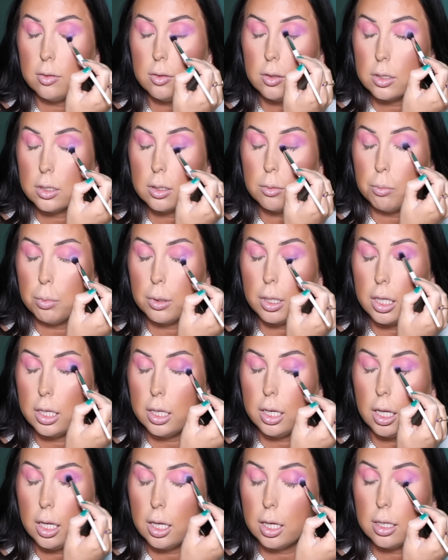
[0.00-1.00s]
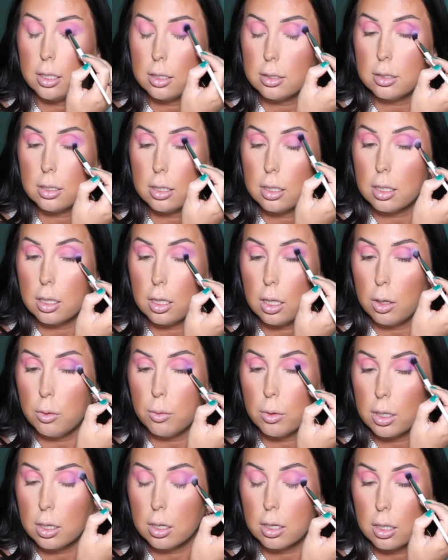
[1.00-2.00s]
Just blending it to the
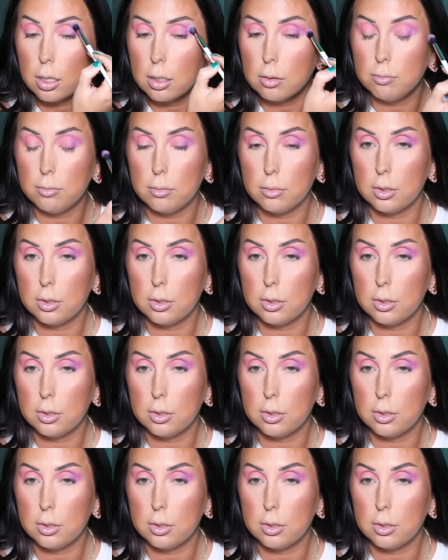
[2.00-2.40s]
lower,